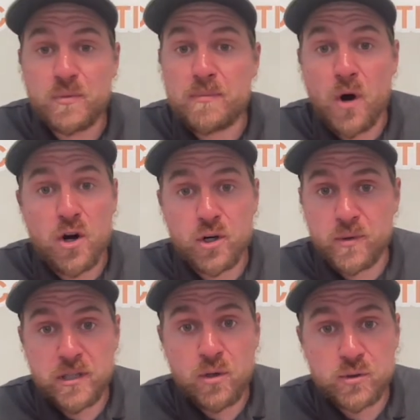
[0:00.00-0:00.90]
We partner
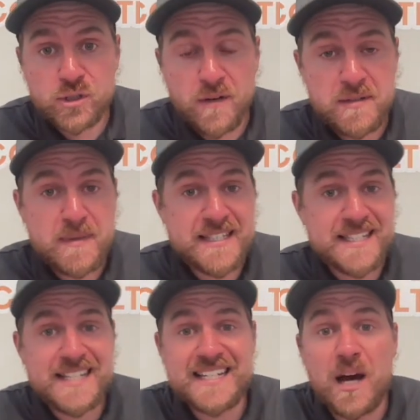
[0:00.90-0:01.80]
with local service
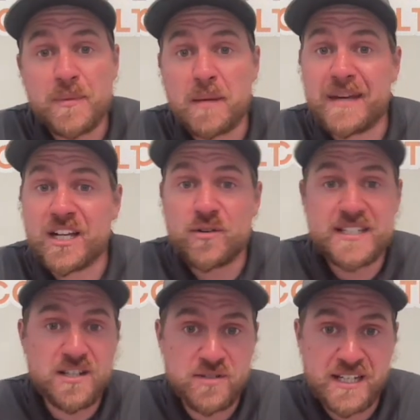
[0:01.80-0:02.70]
businesses to help them
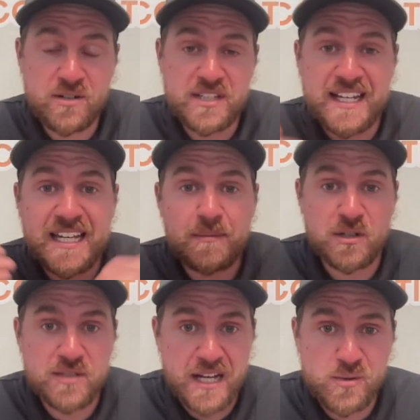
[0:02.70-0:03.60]
increase their sales and keep
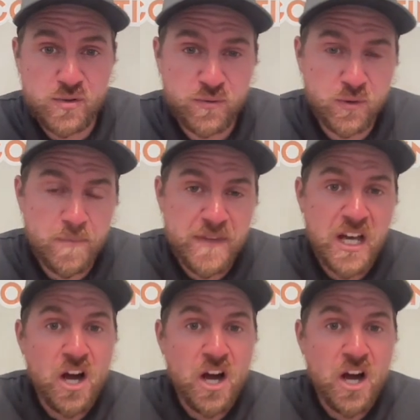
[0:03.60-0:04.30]
their schedules full.